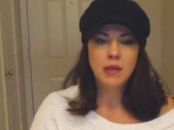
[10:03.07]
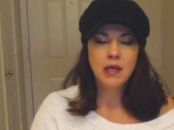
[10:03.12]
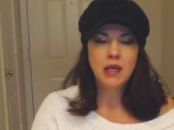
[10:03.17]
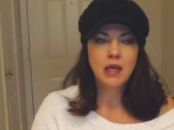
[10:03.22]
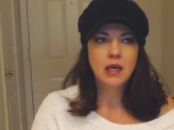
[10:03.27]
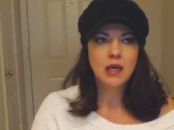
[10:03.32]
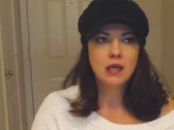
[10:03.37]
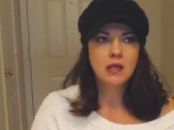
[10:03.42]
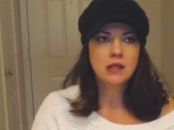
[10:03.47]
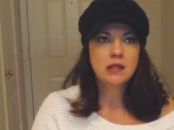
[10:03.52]

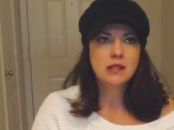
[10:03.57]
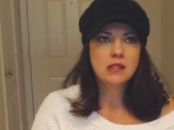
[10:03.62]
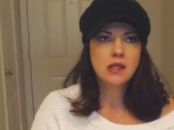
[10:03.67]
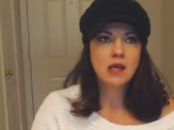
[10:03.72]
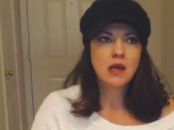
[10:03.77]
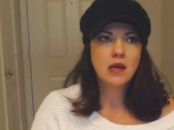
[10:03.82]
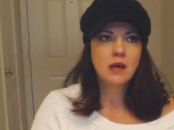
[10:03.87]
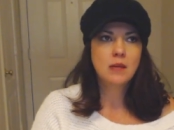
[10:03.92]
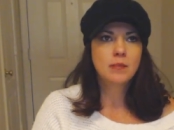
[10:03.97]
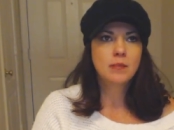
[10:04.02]
because
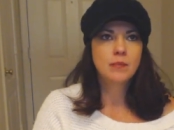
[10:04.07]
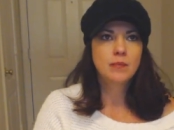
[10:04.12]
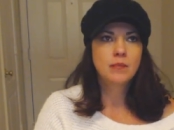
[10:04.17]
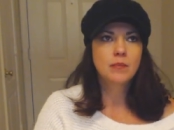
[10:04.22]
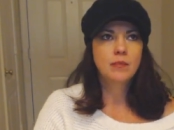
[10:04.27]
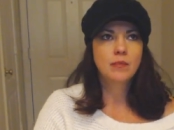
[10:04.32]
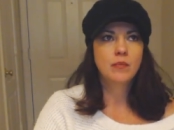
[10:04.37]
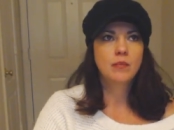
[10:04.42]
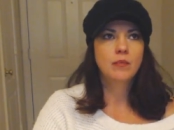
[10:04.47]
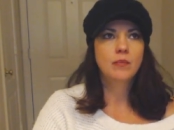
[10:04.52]
um,
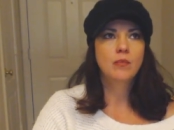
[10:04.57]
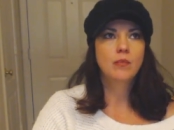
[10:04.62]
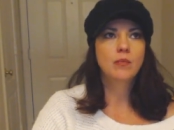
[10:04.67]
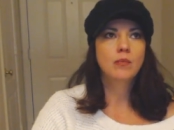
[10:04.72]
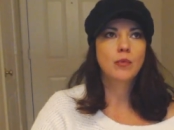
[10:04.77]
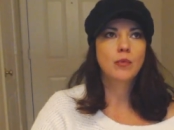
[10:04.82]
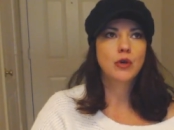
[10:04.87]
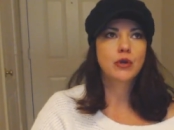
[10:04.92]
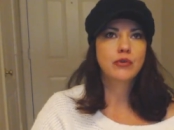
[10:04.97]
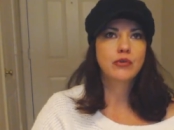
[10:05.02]

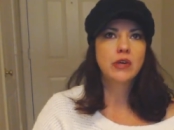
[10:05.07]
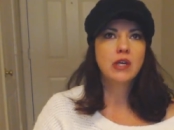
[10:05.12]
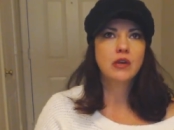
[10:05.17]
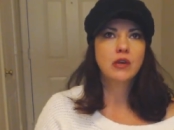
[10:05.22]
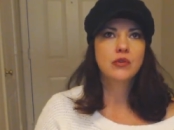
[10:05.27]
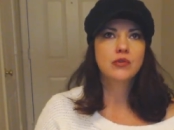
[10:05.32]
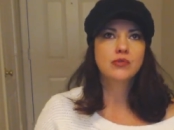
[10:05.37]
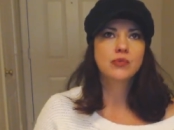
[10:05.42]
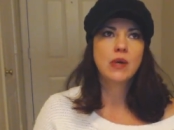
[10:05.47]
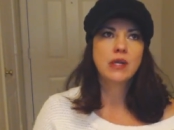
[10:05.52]
Mercury
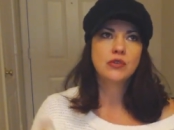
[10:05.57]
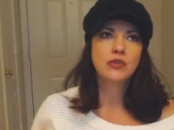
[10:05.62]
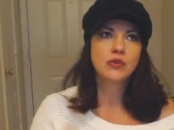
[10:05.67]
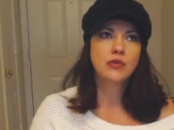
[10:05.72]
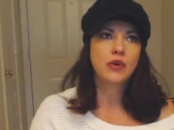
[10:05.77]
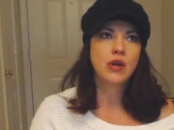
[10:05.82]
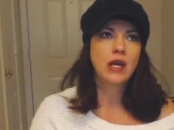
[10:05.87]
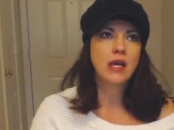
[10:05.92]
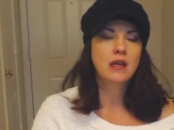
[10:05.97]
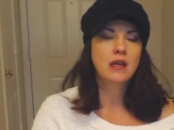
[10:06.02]
goes
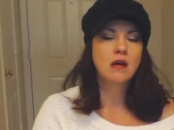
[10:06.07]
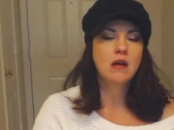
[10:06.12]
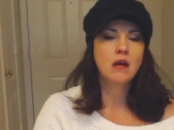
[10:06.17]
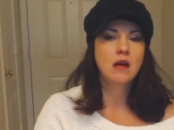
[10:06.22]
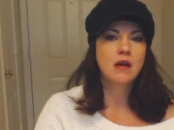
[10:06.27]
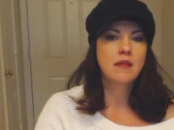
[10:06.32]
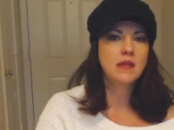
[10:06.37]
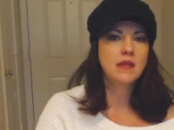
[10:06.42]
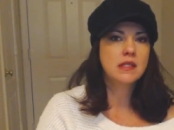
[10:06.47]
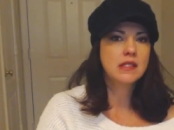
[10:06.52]
retrograde
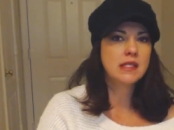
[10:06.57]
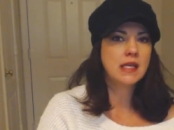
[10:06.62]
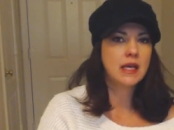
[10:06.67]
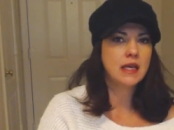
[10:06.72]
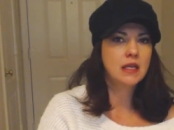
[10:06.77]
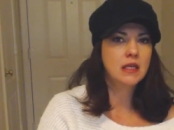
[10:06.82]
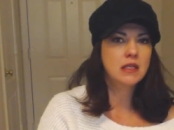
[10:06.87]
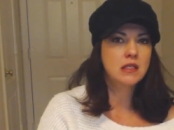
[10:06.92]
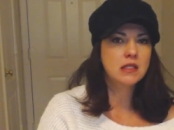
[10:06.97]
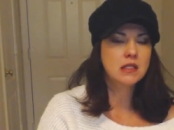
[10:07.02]
on the
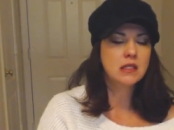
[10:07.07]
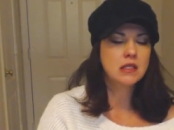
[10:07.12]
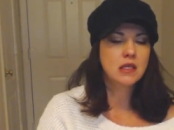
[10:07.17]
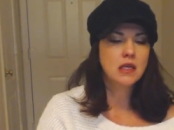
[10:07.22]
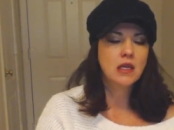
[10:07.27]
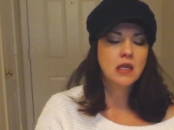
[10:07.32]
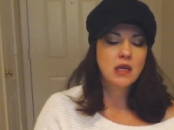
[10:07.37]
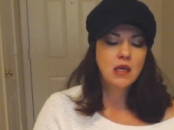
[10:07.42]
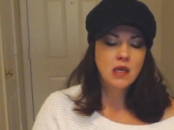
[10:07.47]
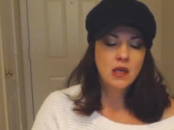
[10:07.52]
2nd.
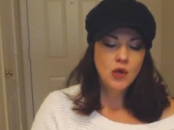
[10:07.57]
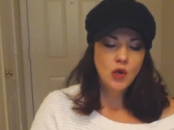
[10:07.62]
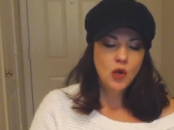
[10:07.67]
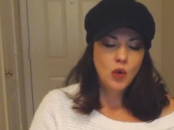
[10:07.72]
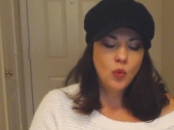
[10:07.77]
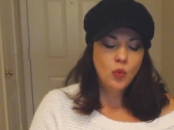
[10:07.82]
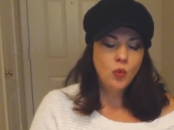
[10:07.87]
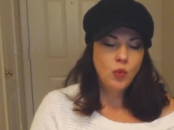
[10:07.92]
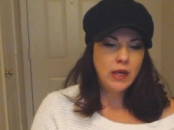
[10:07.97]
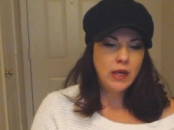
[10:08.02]

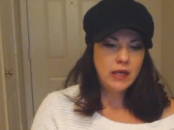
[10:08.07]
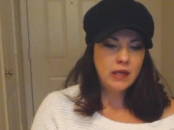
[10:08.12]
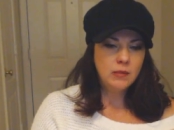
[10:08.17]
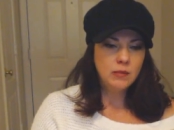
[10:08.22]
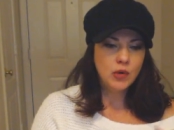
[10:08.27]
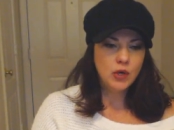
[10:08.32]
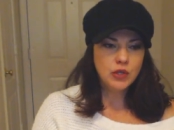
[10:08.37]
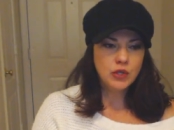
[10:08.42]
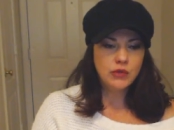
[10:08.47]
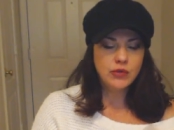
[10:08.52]

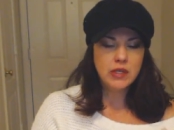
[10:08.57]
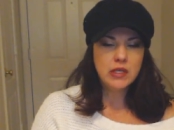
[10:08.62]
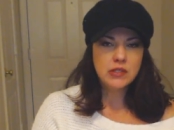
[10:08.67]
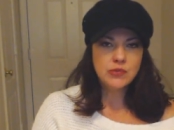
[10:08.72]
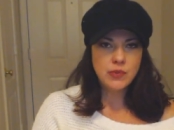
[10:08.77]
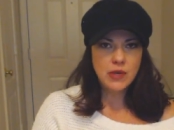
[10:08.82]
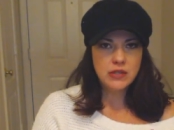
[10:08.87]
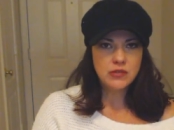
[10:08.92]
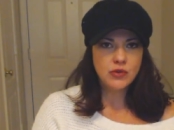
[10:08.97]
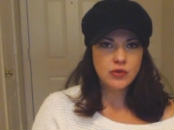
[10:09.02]
When Mercury
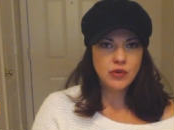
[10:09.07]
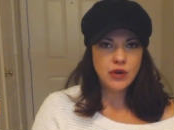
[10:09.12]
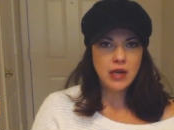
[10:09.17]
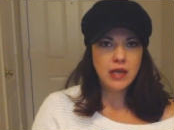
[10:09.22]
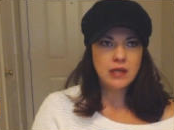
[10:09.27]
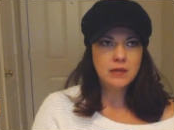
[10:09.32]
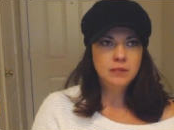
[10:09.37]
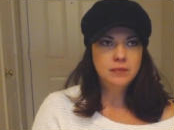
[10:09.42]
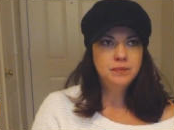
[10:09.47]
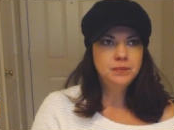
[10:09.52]
is
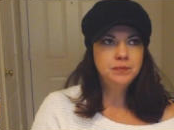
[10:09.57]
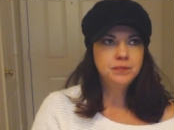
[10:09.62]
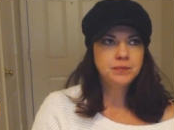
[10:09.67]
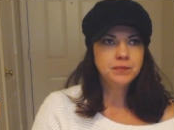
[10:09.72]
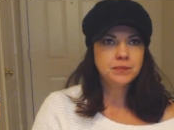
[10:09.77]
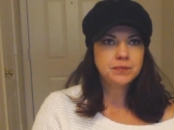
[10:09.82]
retrograde,